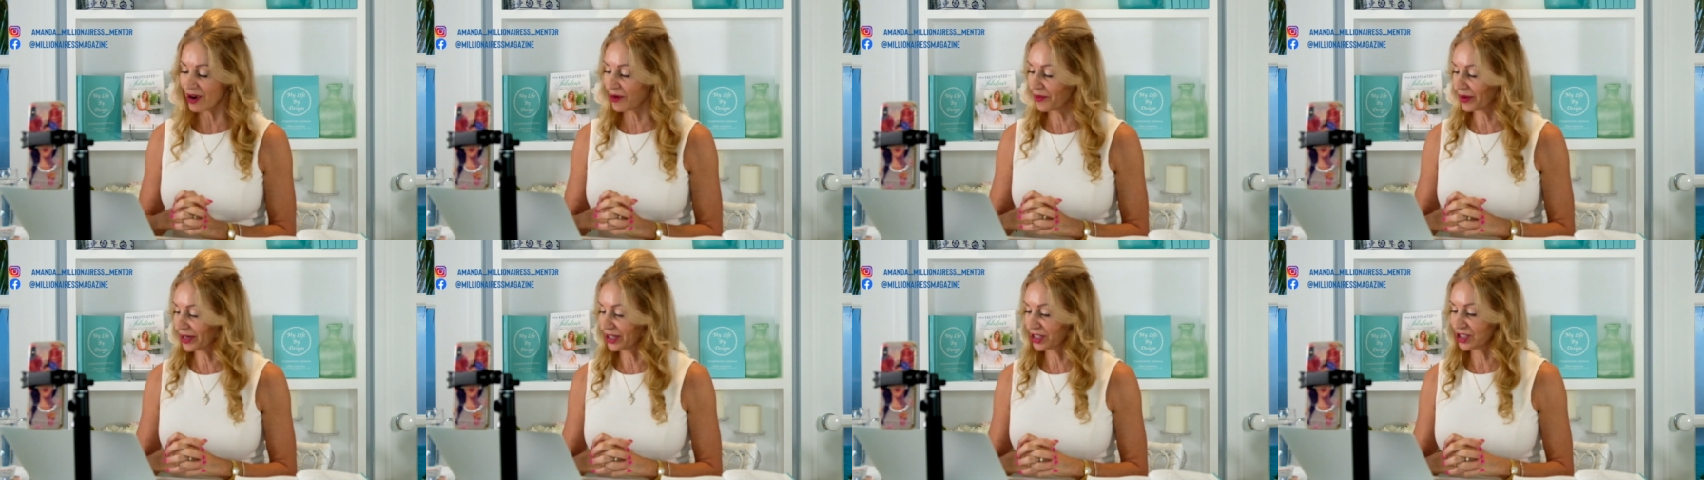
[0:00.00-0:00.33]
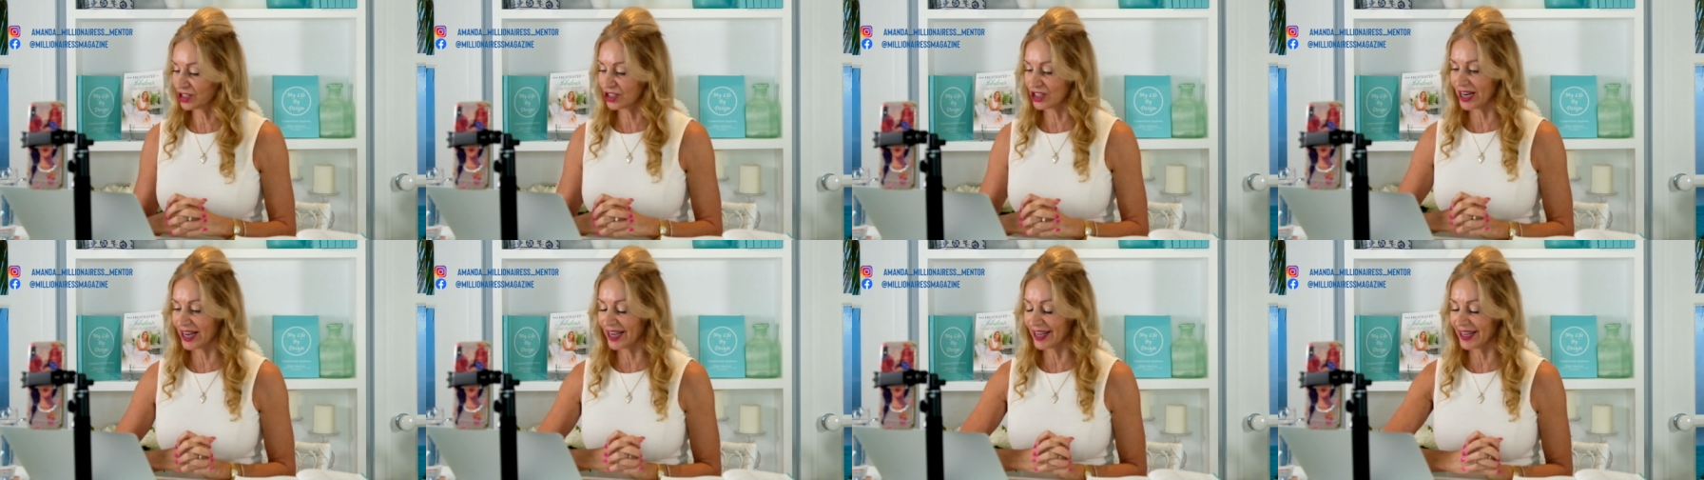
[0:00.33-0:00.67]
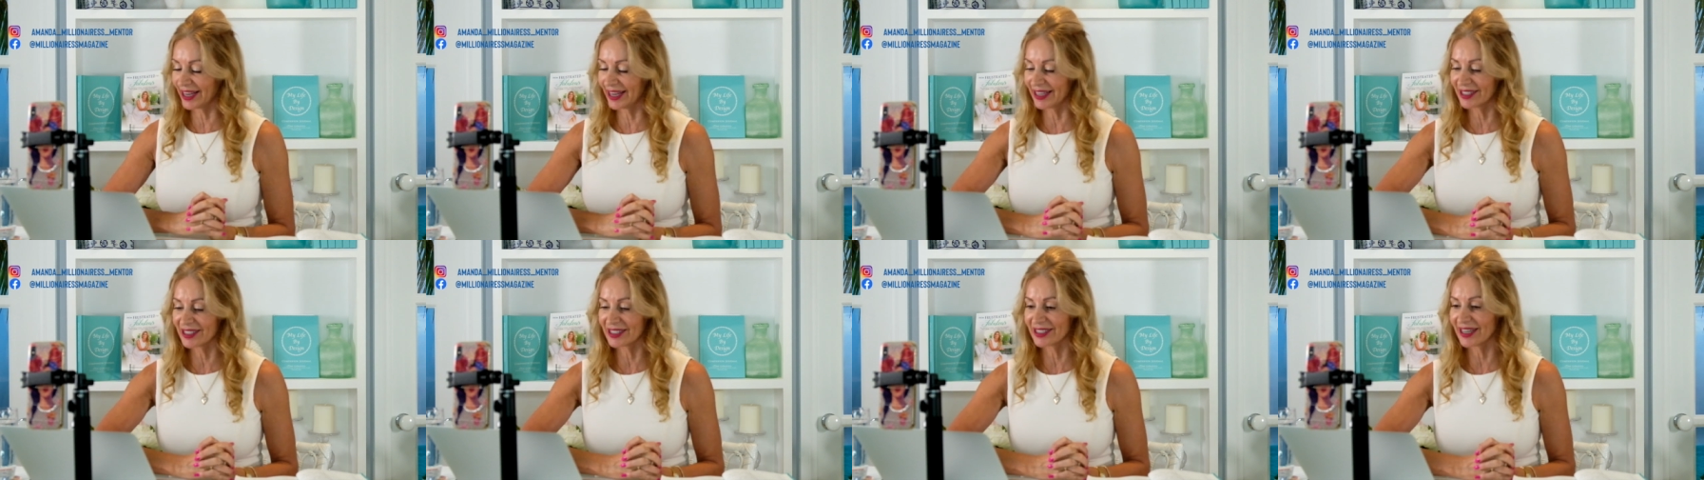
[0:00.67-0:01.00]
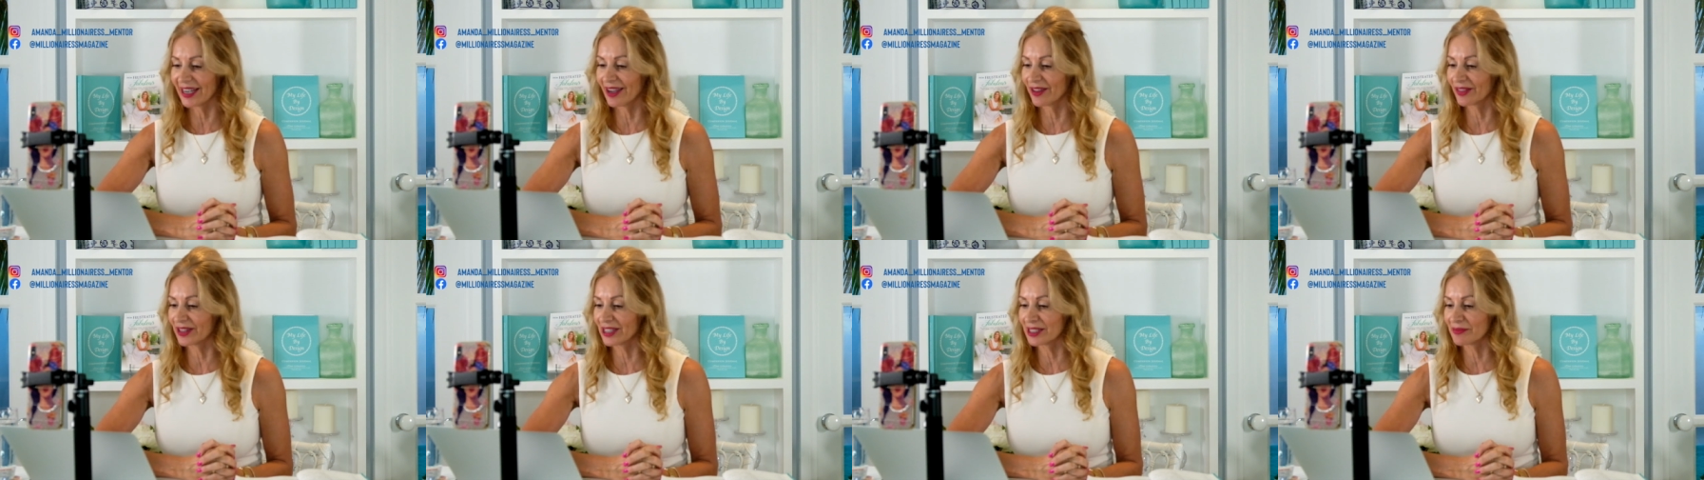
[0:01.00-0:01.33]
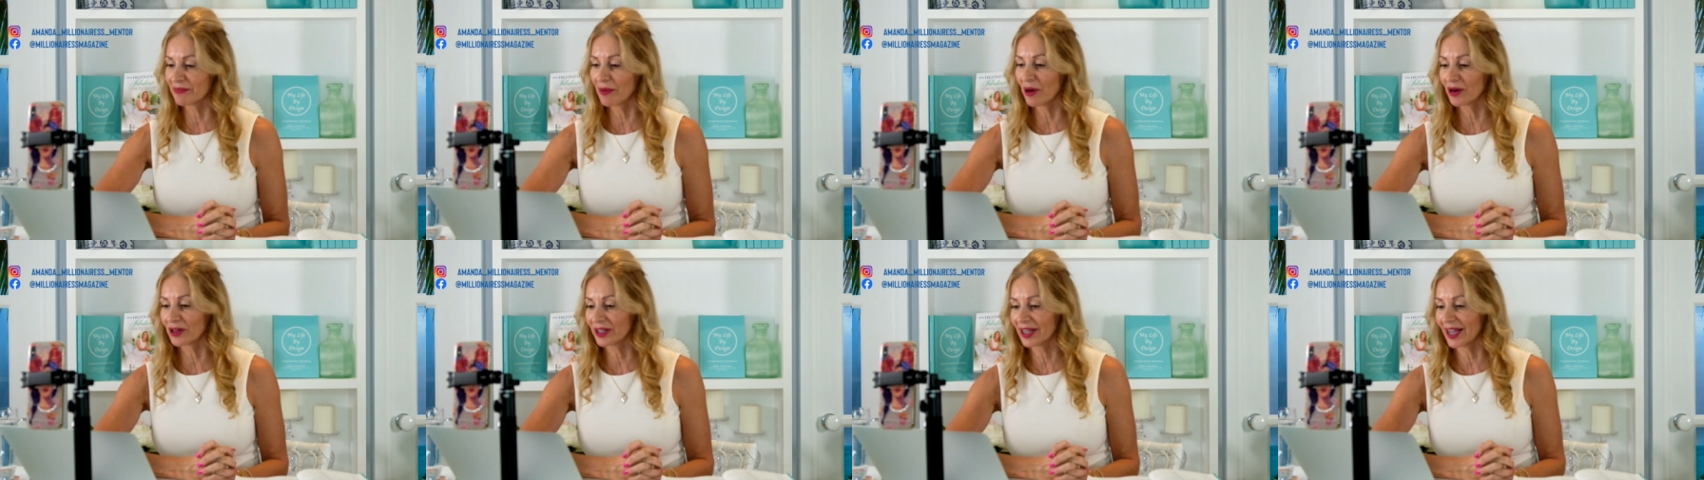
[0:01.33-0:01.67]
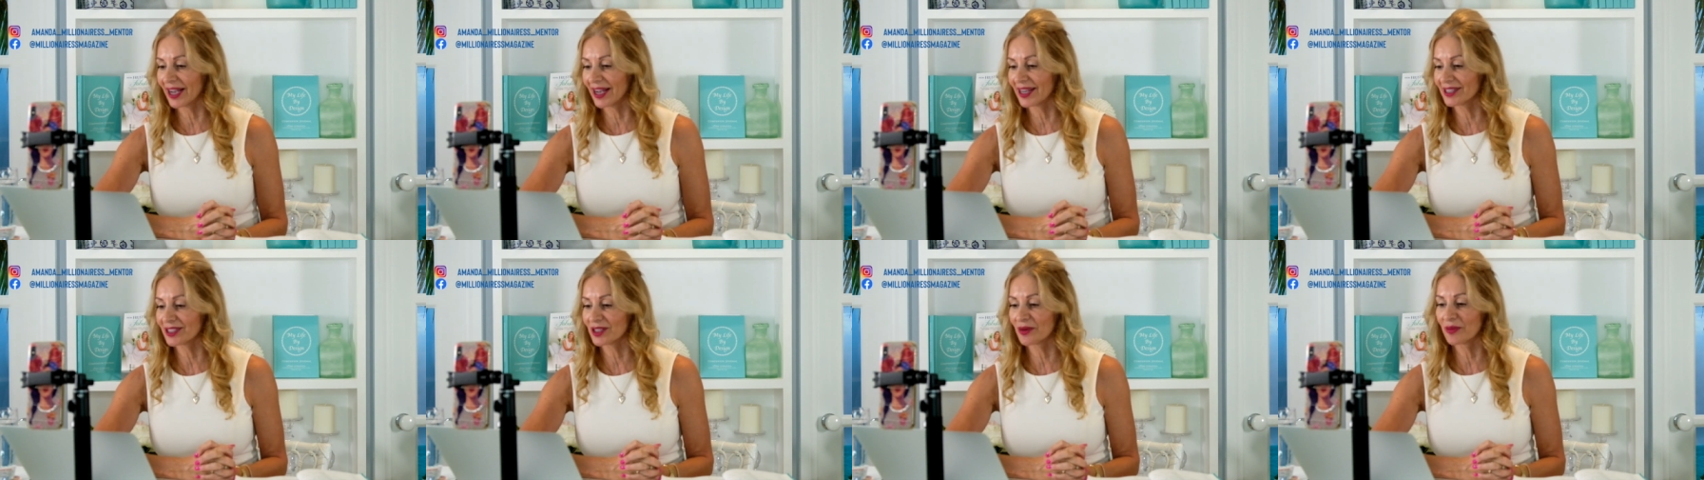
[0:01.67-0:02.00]
I want to share here today on this
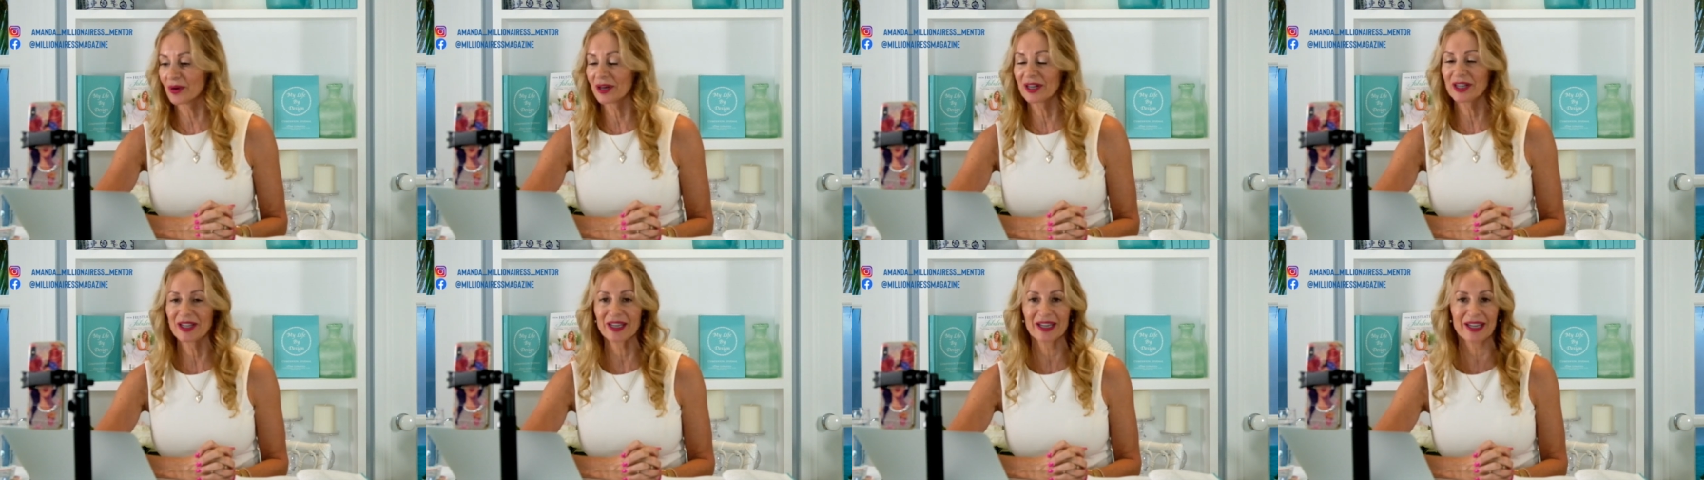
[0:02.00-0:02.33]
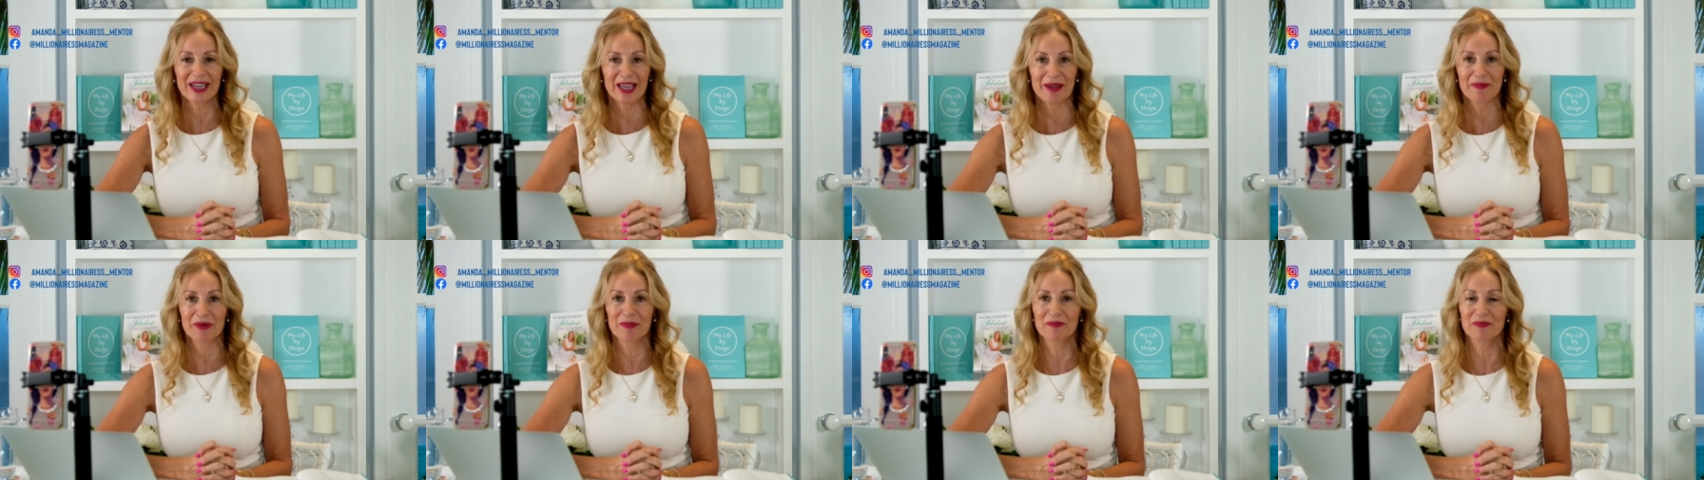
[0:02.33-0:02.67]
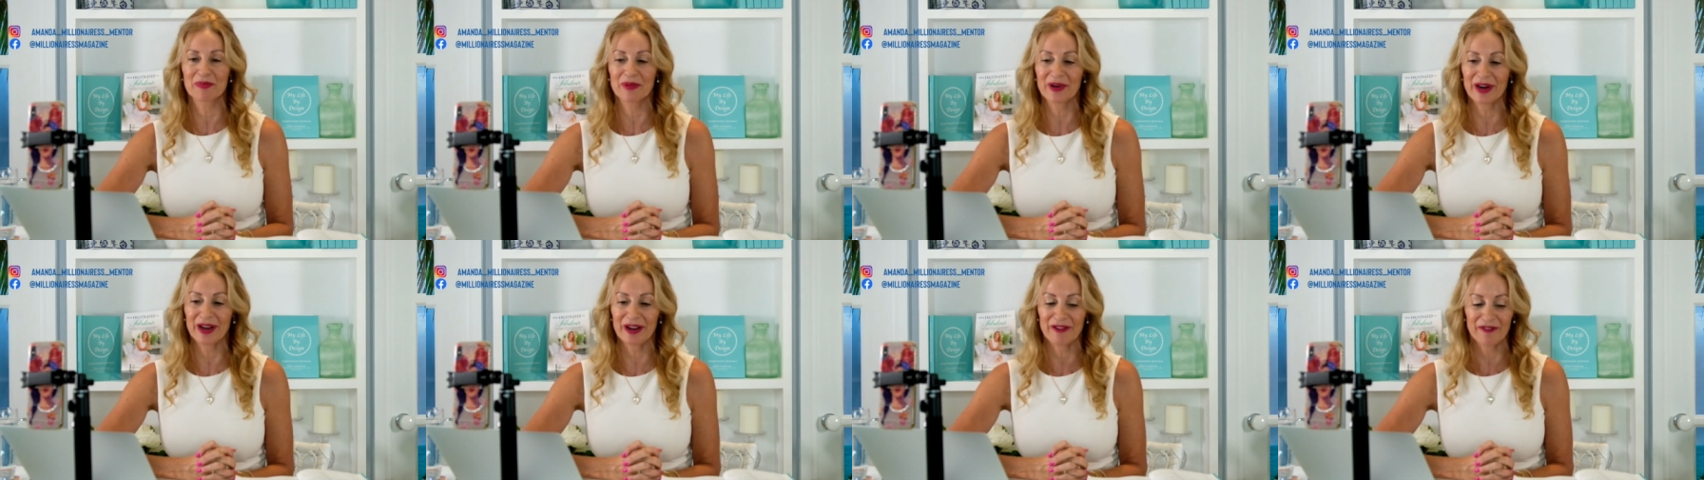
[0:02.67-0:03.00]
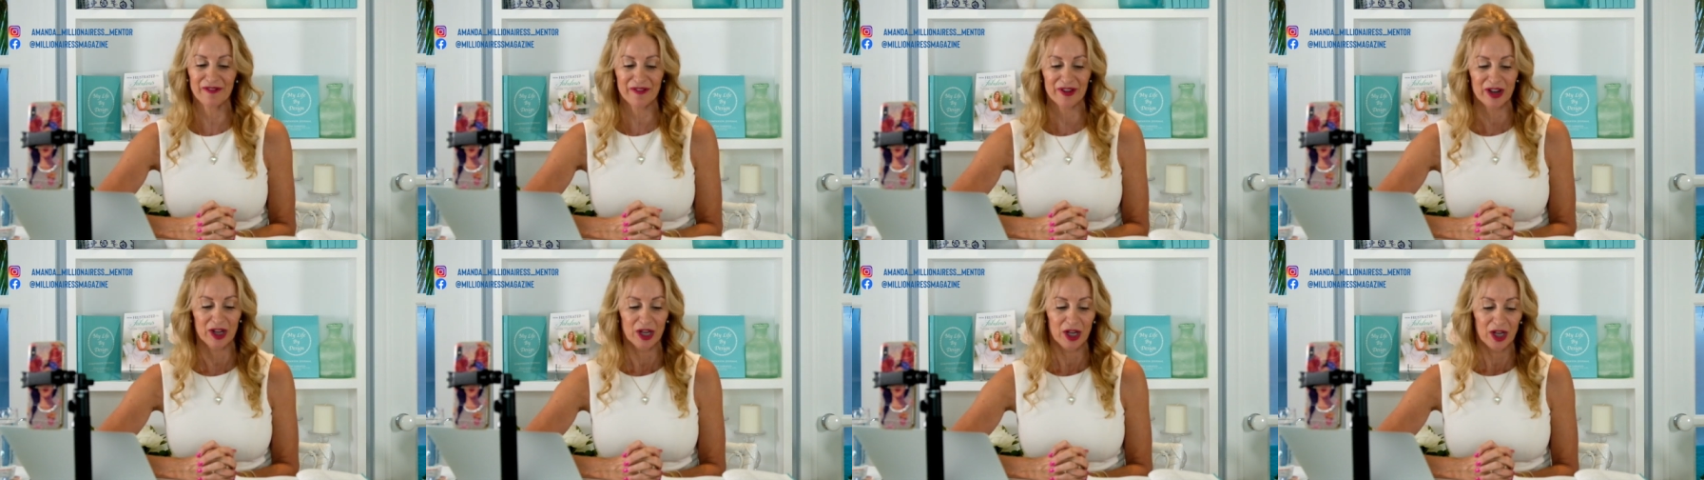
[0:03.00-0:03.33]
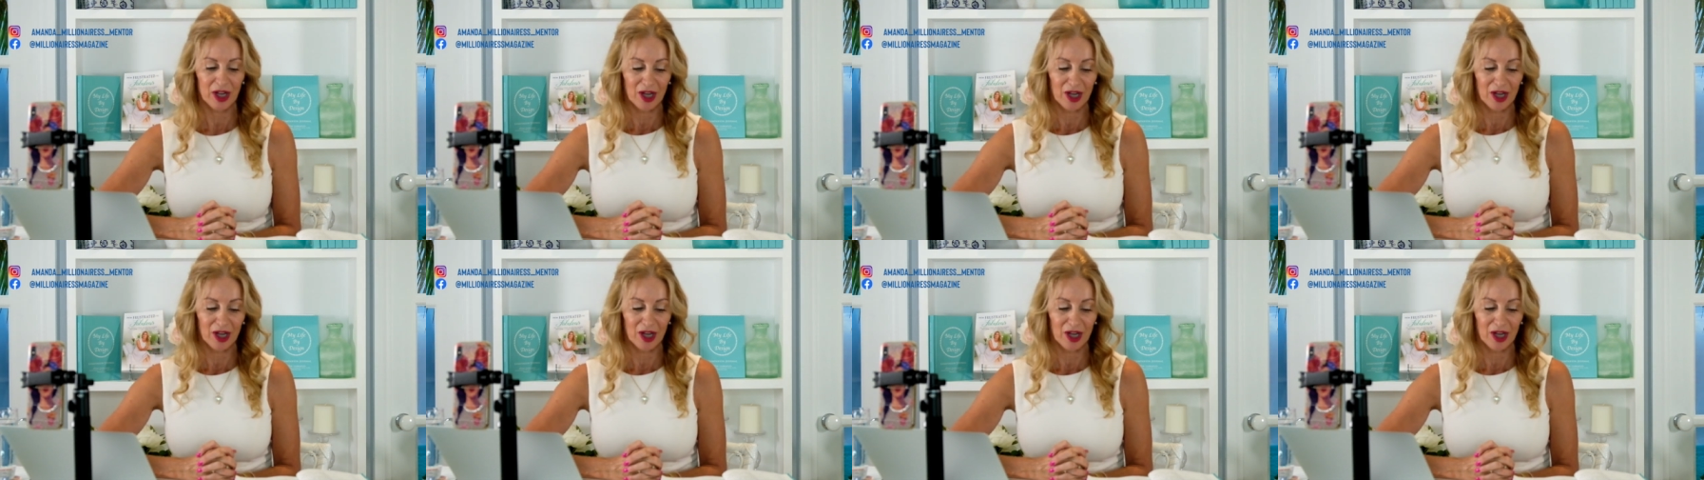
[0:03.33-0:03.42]
podcast, I wanted to keep it brief